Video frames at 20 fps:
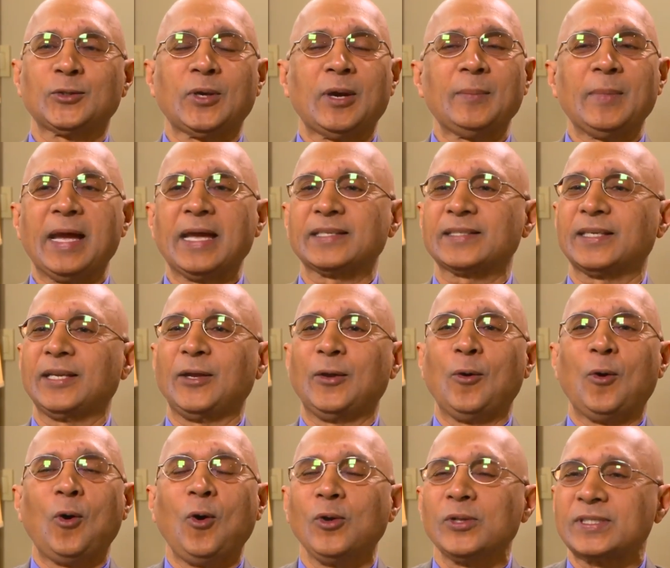So I'm
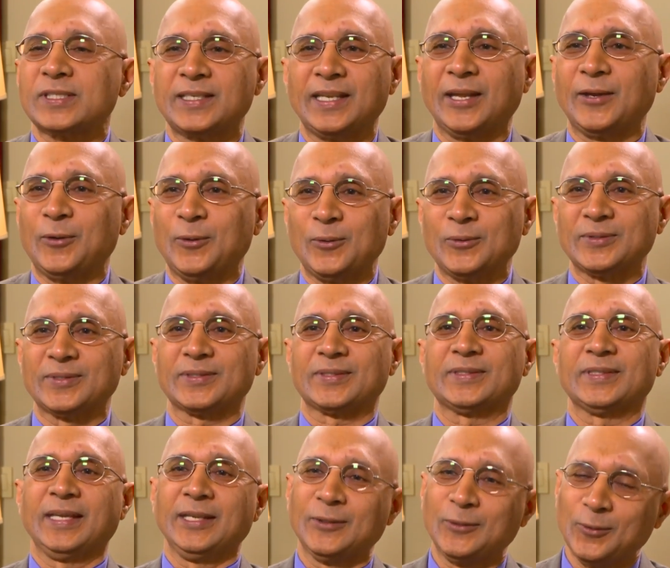asking all
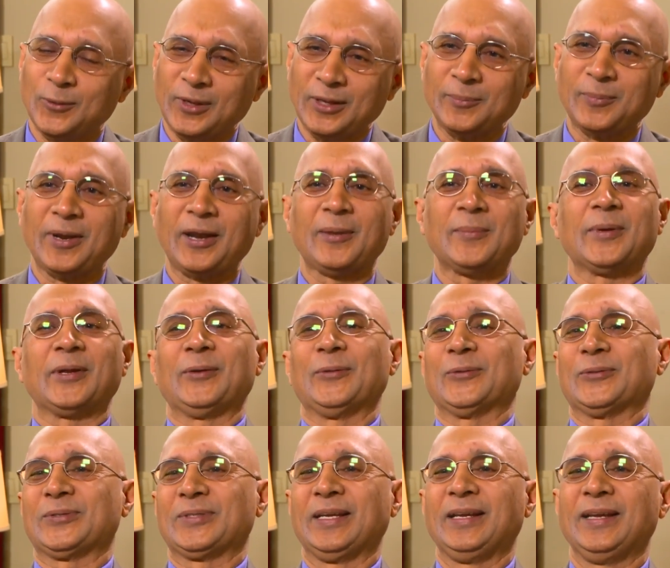stakeholders, including Prairie
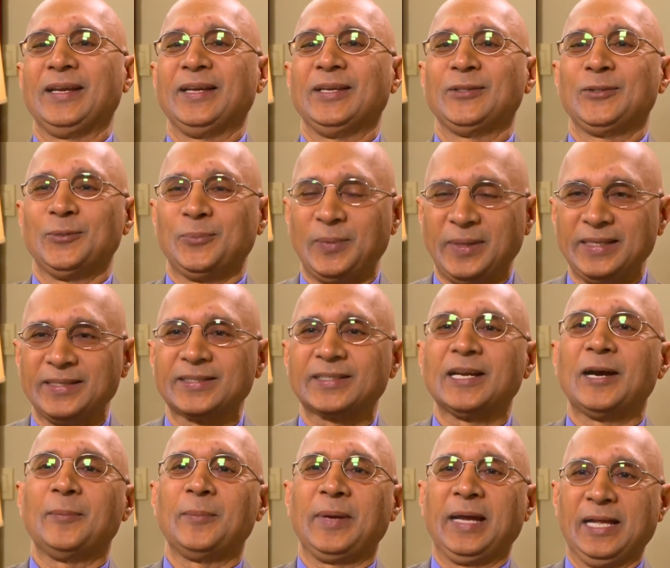Meadows, to please
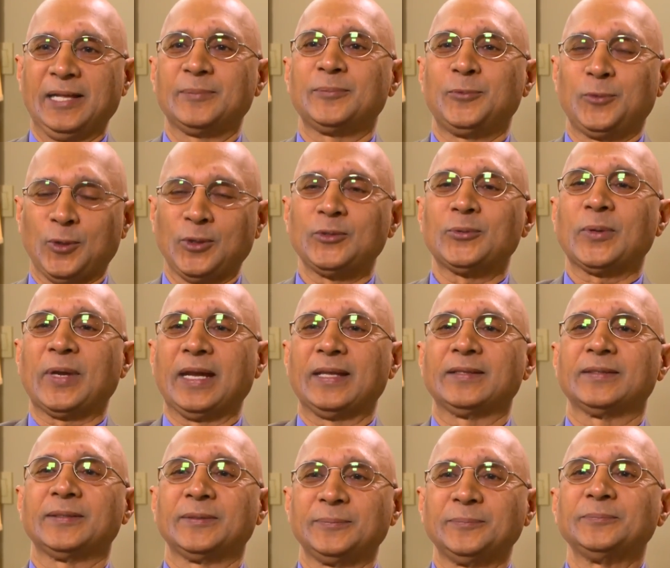come help join
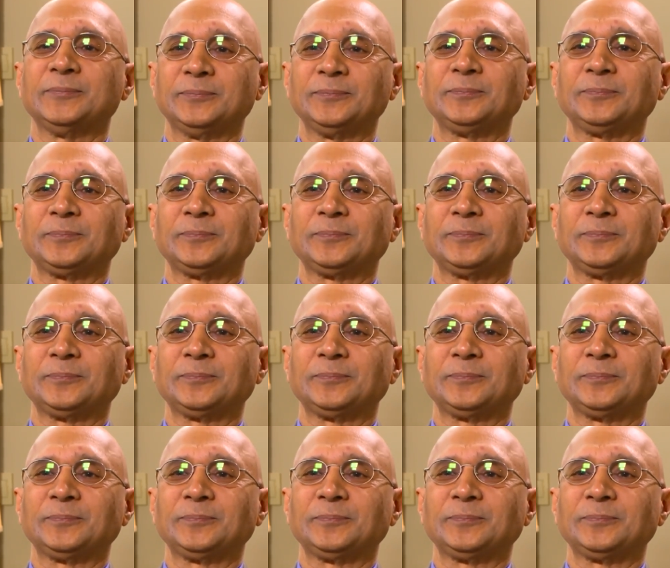together